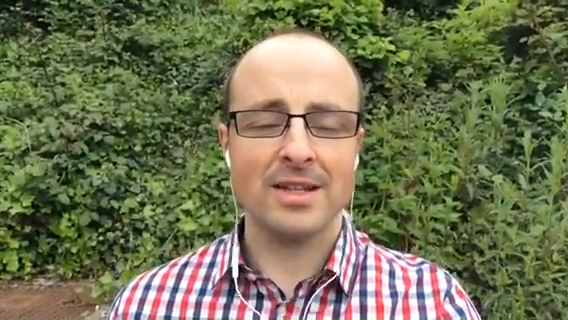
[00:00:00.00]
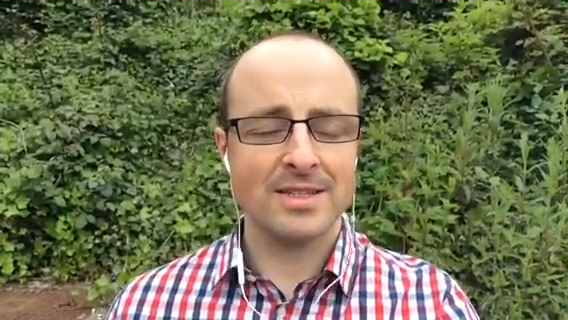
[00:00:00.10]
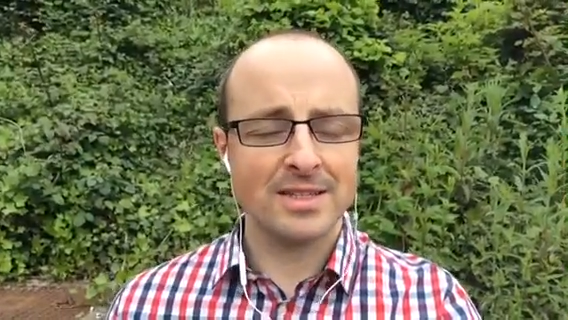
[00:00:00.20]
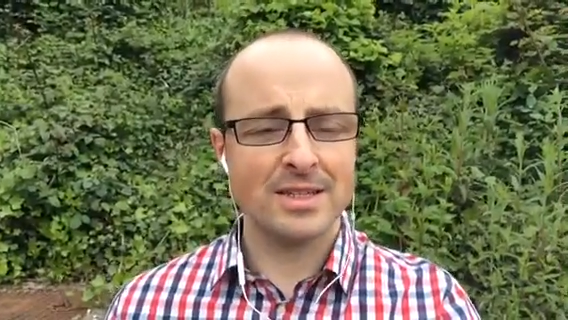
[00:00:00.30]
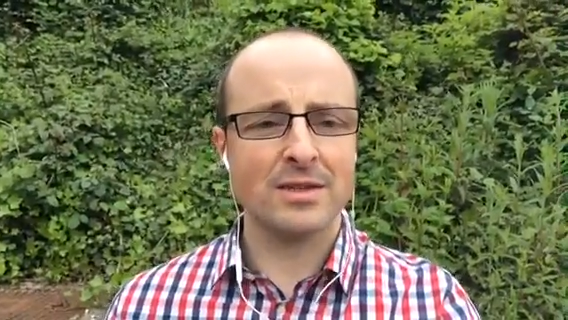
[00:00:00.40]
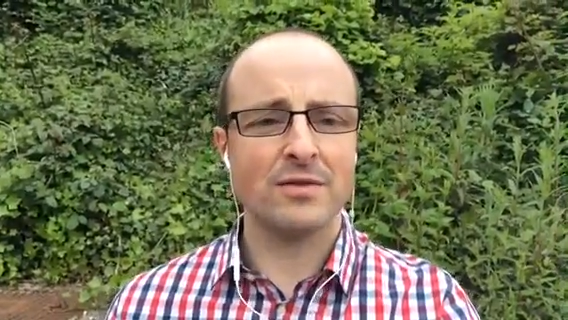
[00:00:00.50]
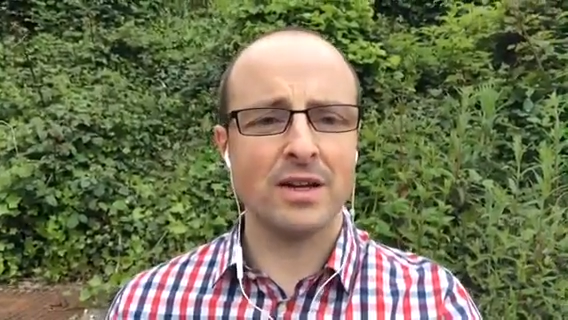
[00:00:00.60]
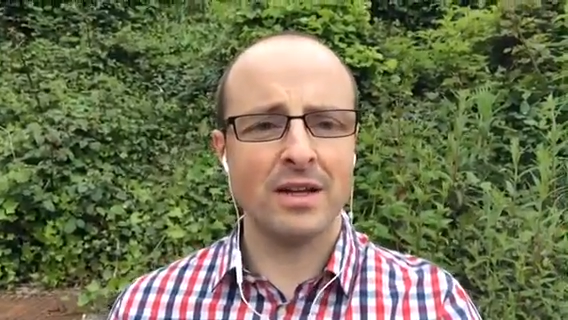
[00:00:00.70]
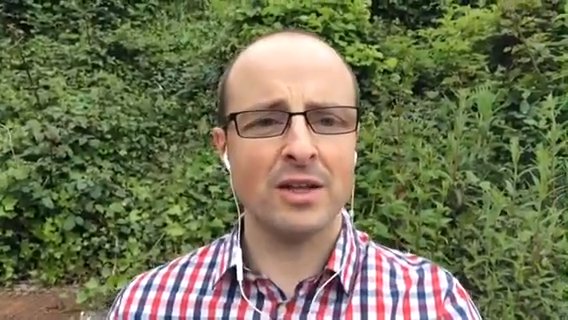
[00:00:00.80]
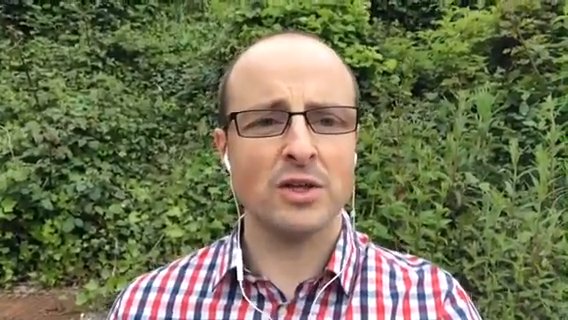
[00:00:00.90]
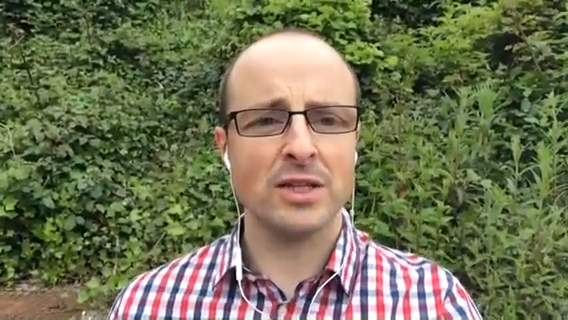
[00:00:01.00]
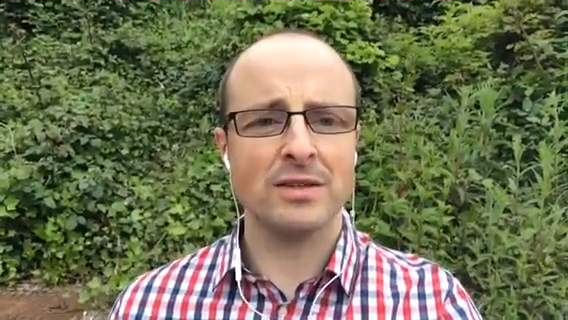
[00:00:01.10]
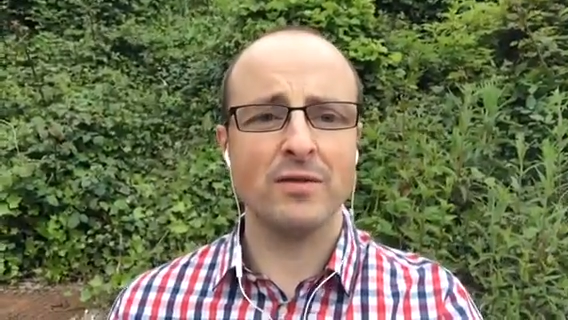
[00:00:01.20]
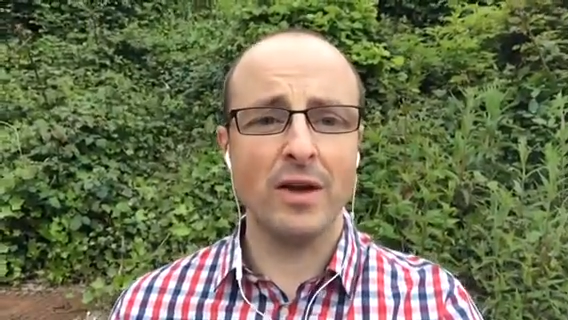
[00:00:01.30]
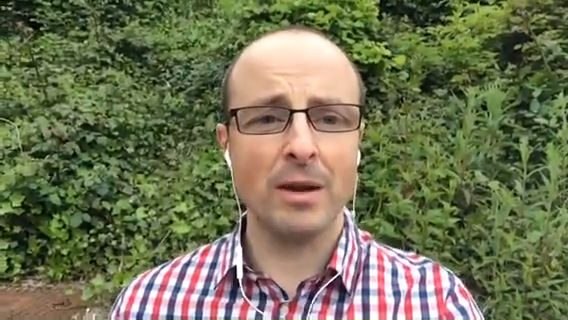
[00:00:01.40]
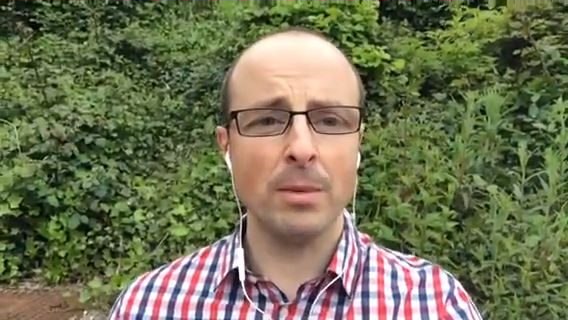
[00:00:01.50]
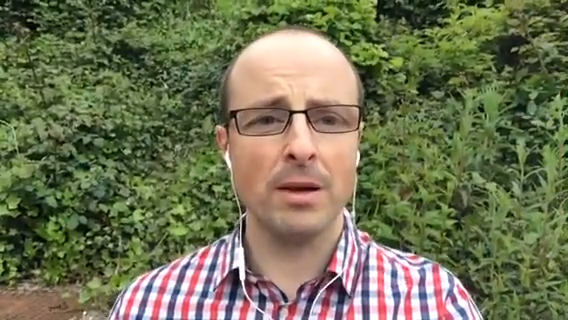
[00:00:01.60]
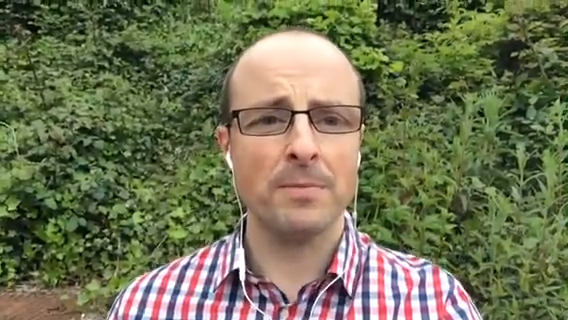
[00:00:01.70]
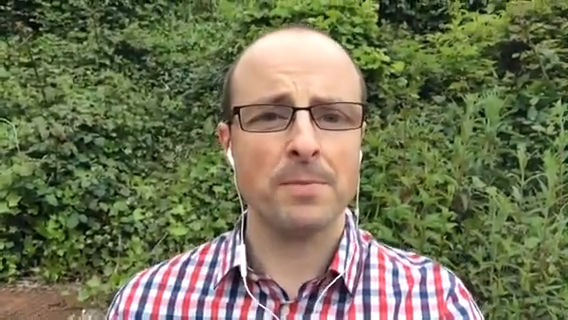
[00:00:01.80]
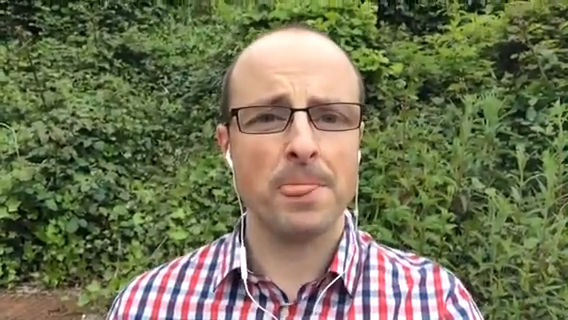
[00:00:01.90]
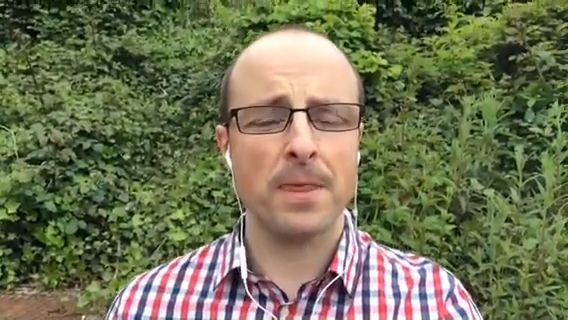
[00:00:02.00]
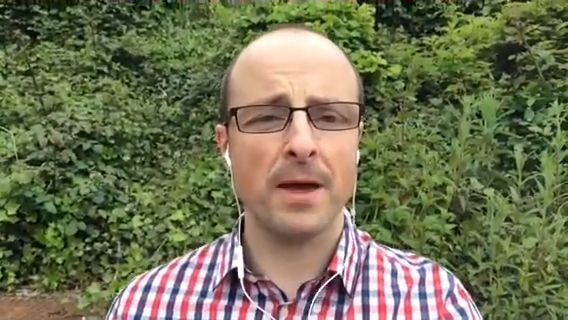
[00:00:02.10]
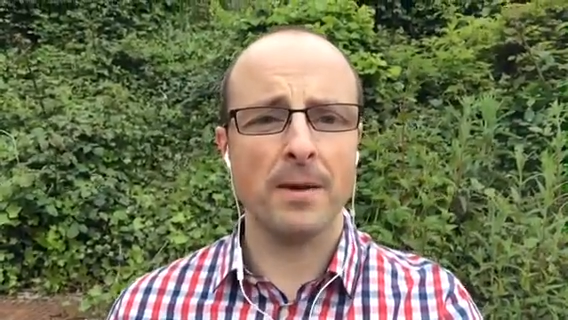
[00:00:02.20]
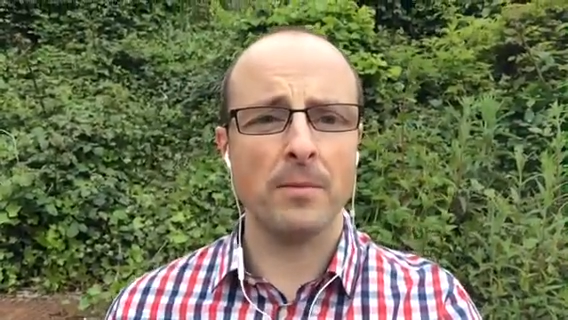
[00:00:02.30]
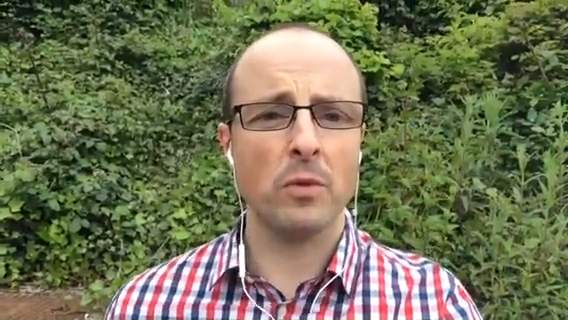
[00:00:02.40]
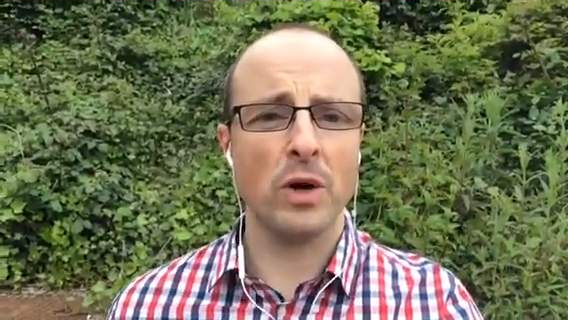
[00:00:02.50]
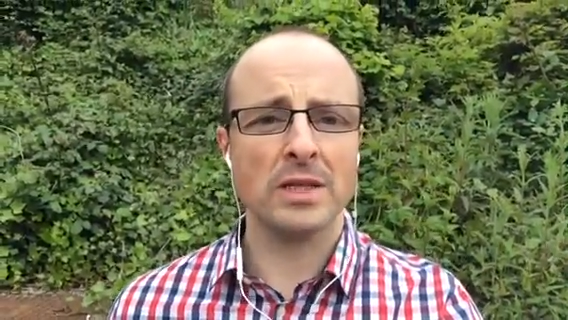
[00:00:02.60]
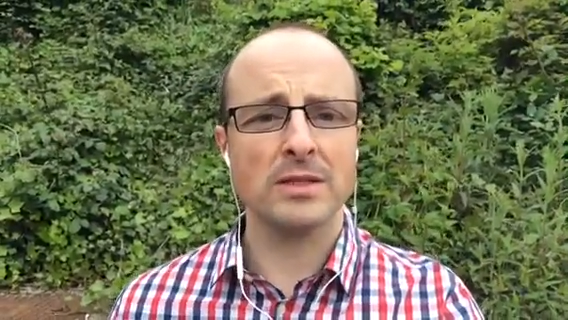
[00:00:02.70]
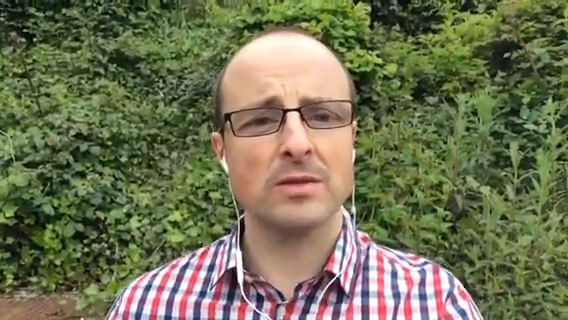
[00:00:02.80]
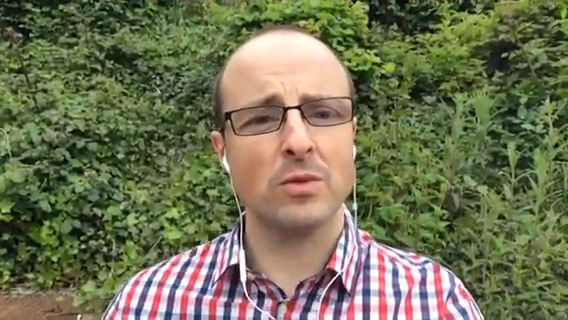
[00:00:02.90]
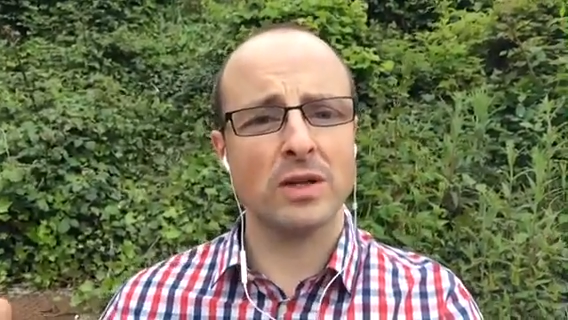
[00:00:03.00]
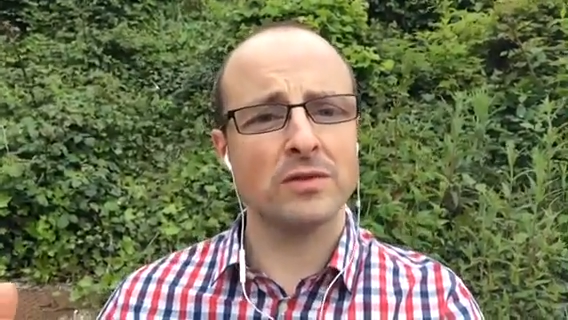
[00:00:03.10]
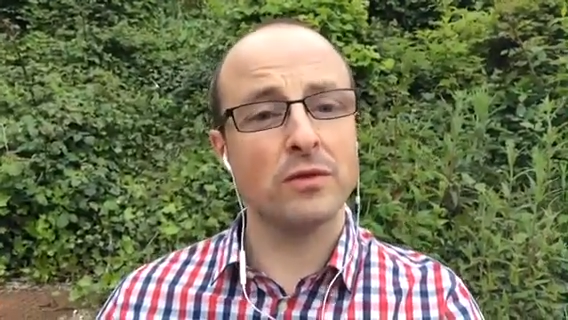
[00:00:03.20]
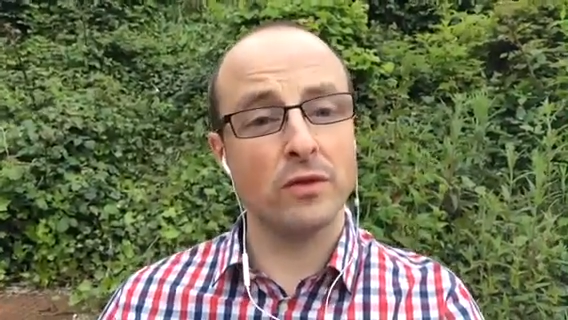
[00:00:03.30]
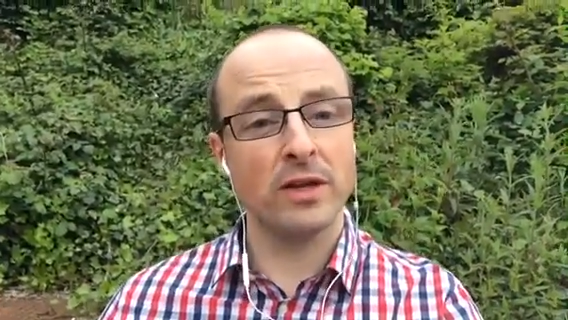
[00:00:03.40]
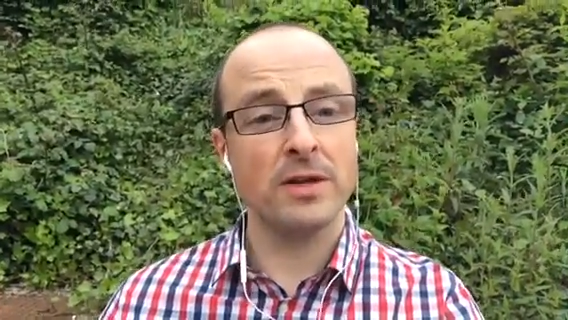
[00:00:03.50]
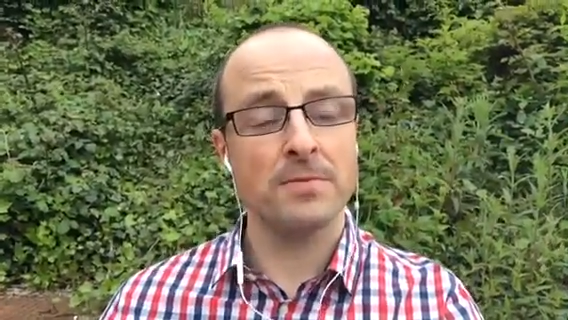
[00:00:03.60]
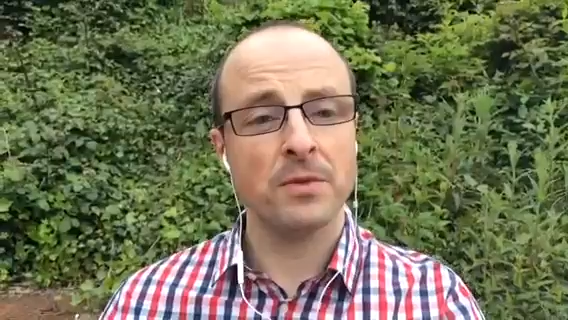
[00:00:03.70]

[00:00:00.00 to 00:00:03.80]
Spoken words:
assistive technology that's available, what's free,